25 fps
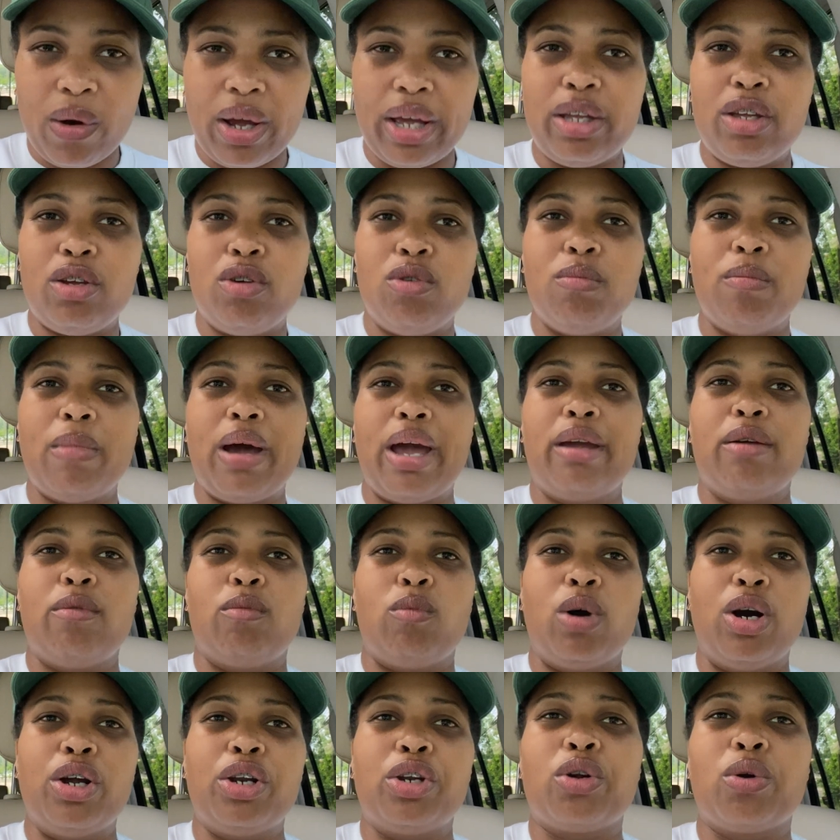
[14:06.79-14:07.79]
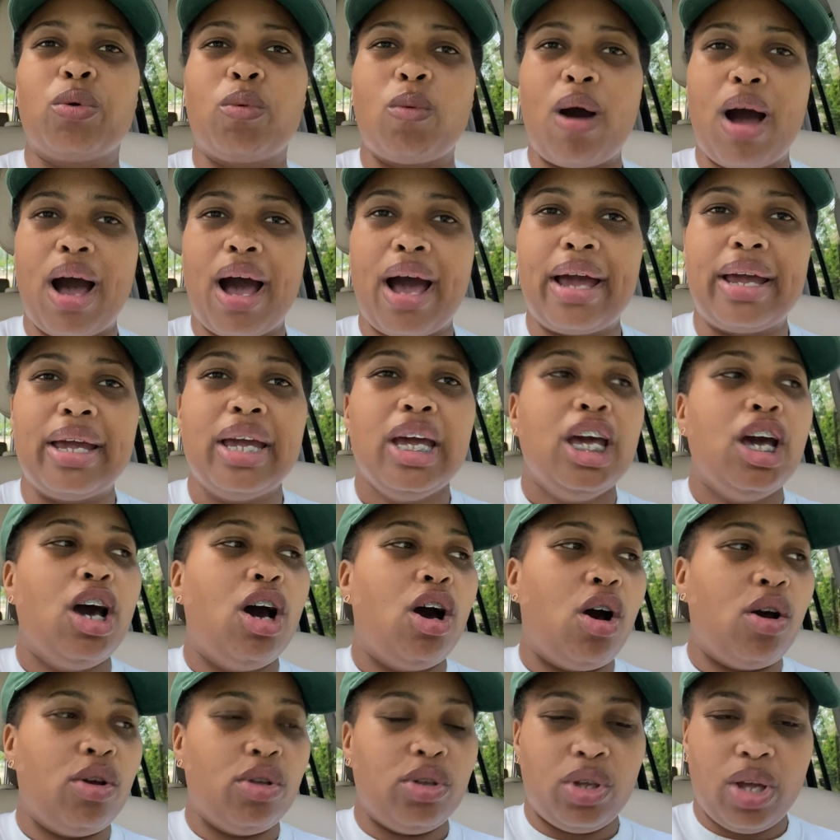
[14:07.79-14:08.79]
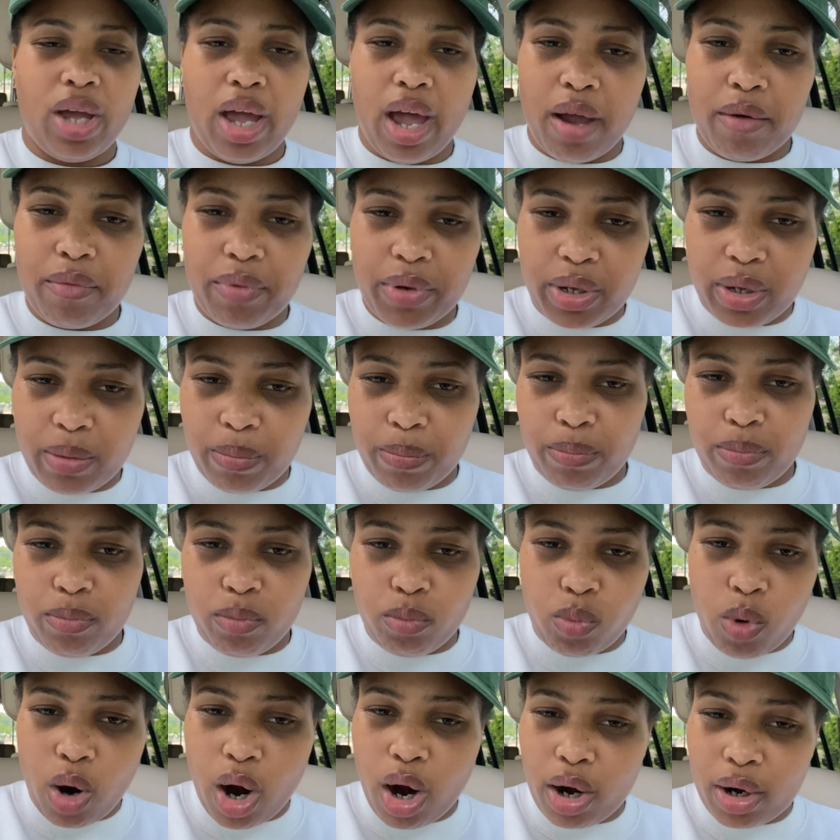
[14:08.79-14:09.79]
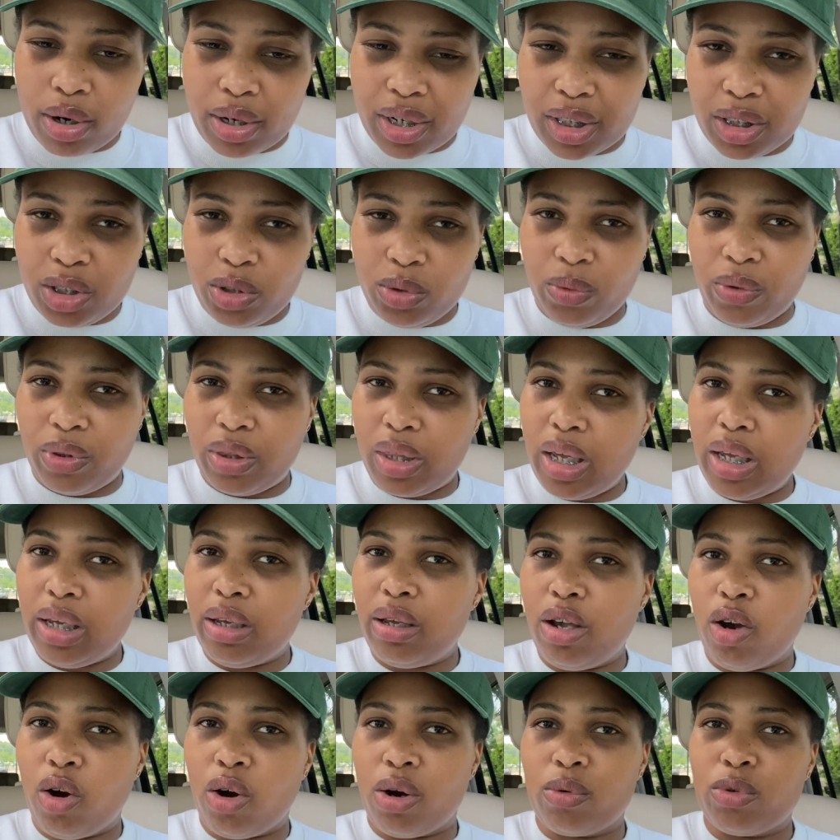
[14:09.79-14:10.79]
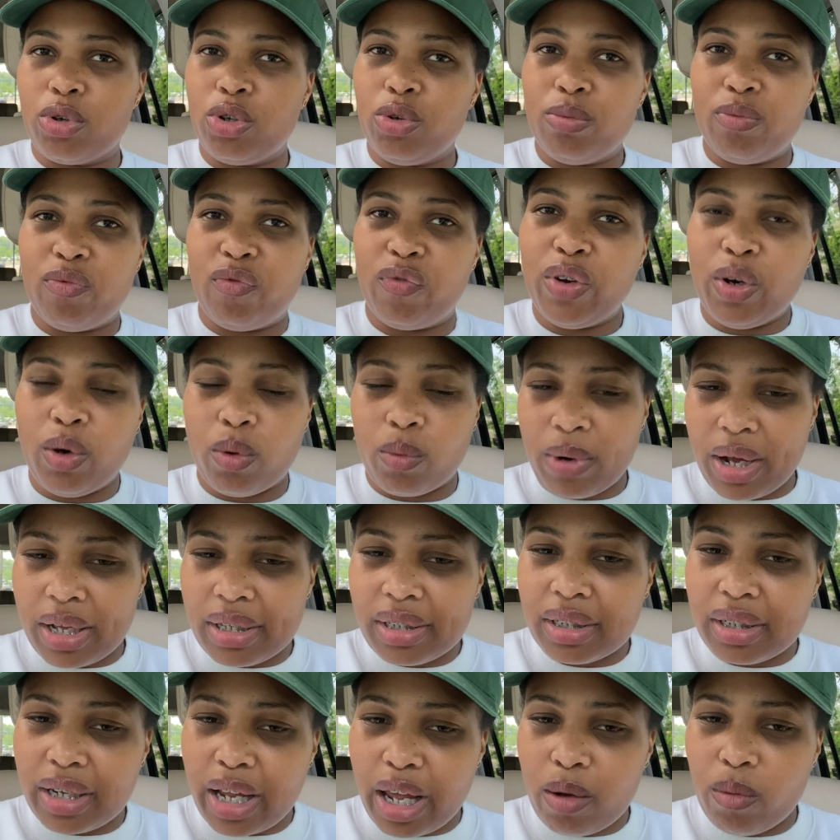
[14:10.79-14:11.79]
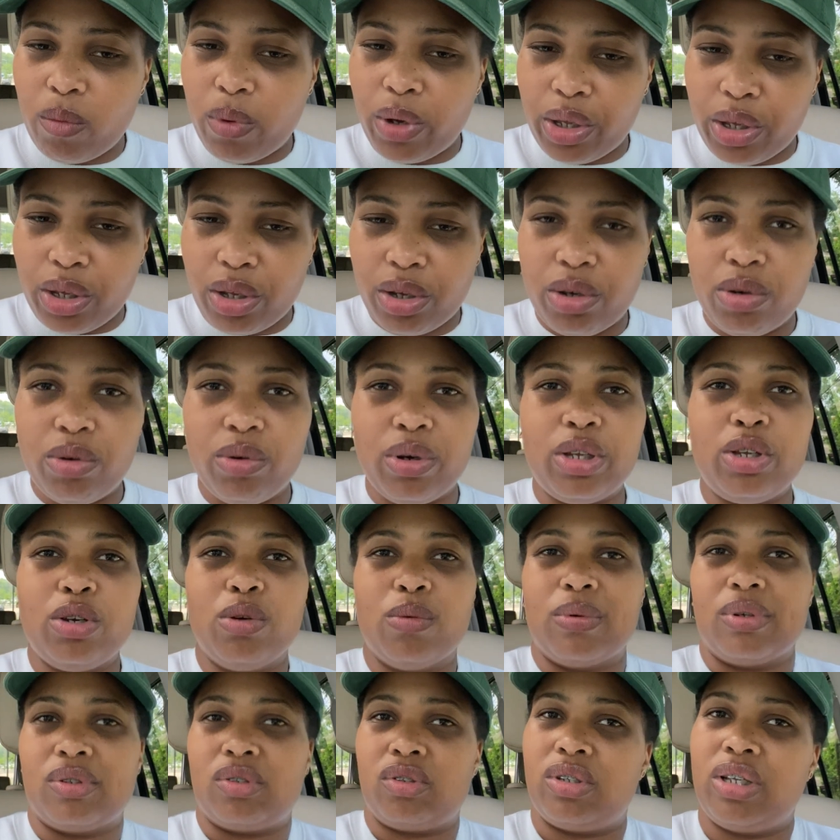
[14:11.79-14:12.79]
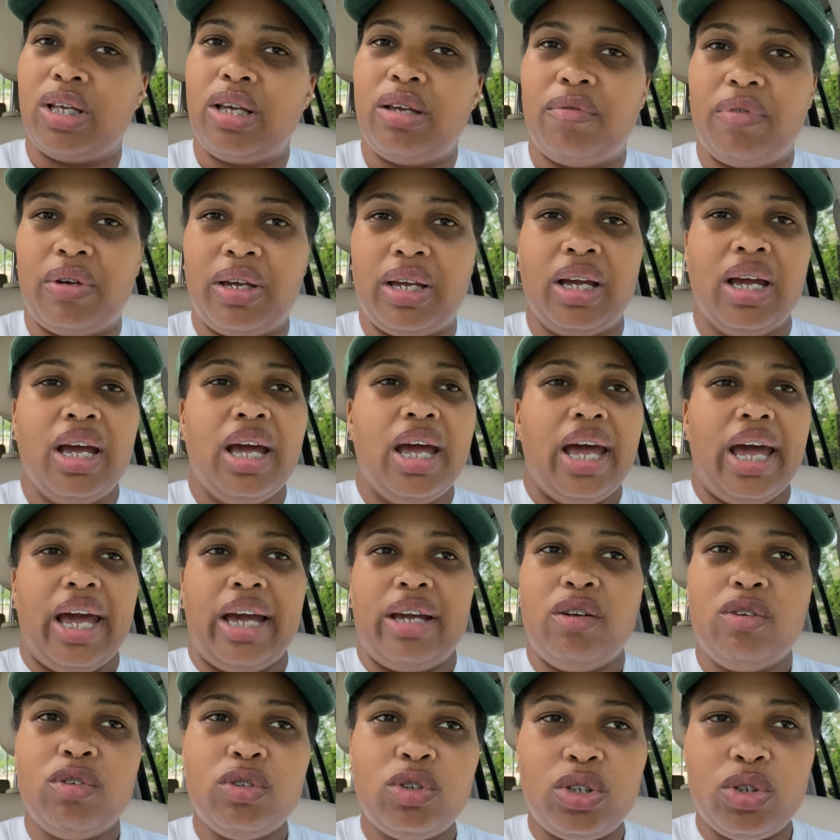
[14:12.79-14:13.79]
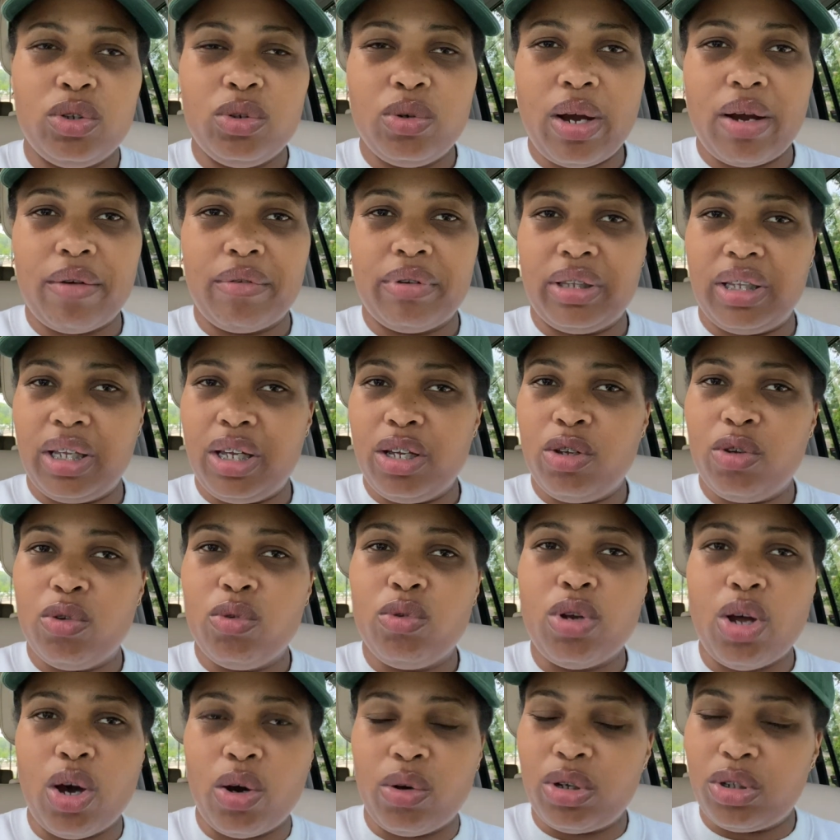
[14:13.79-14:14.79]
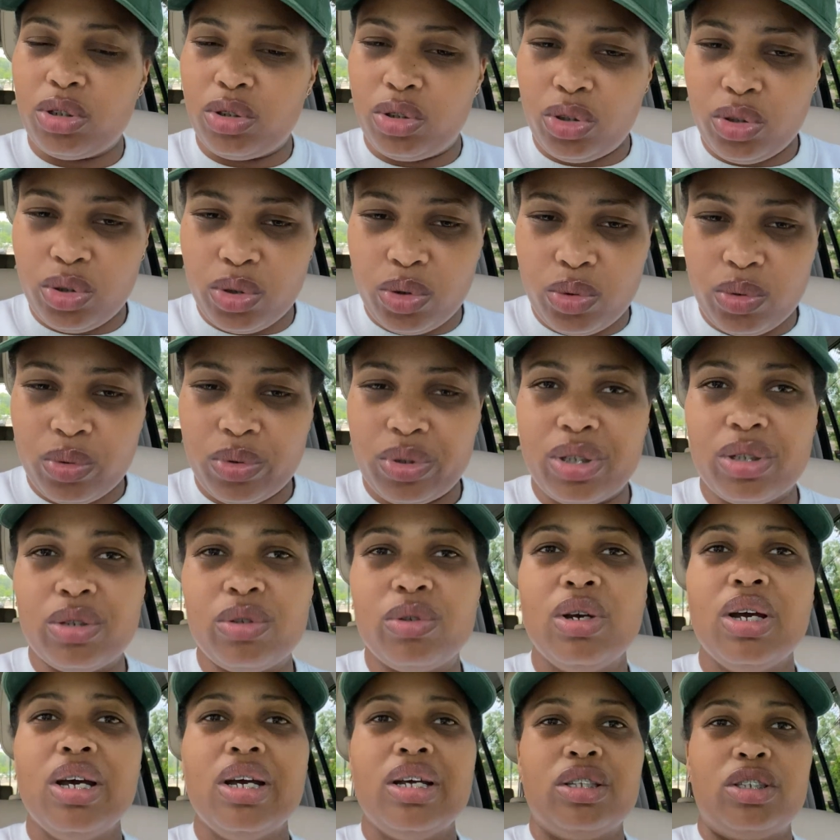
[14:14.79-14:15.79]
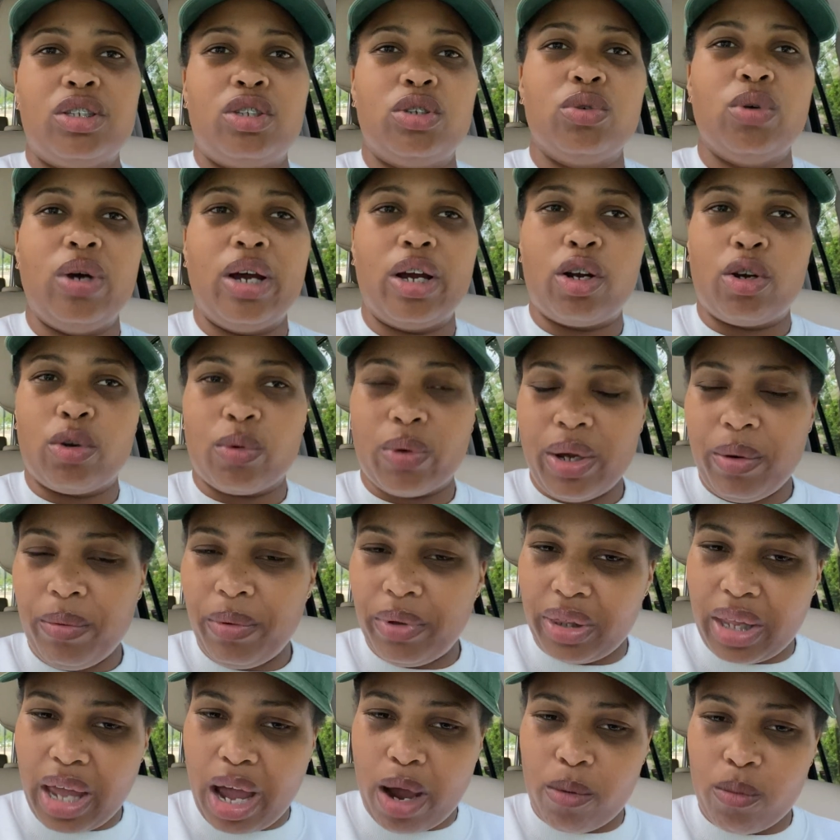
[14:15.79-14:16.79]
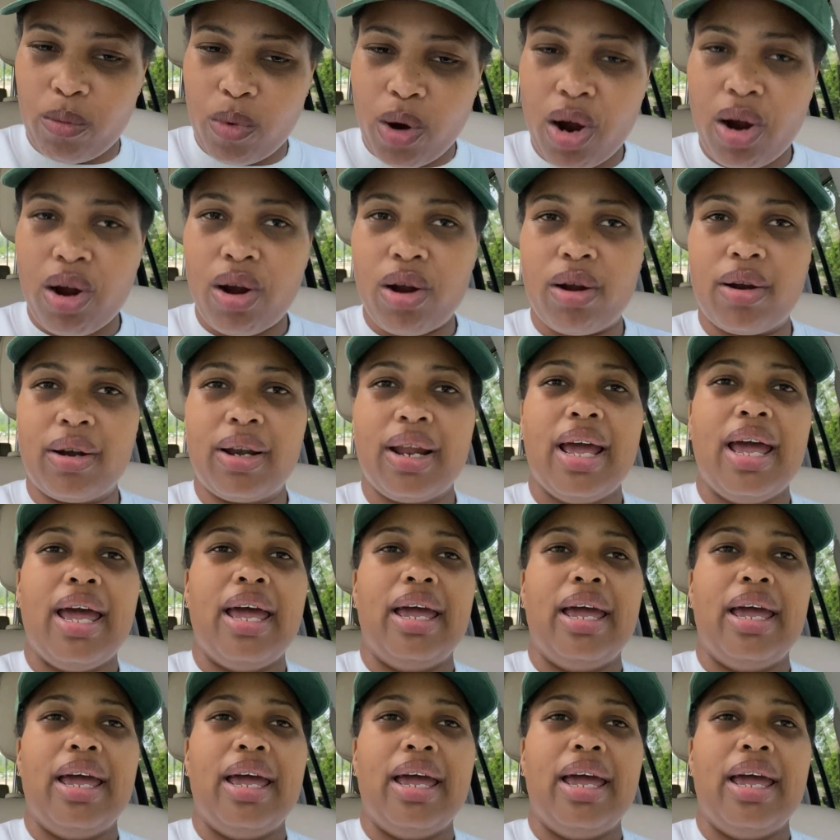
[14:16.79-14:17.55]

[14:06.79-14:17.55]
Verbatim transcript: And you may wonder why every word that you think or you feel resonate with you and you receive it and you do everything you know to do to to agree with that word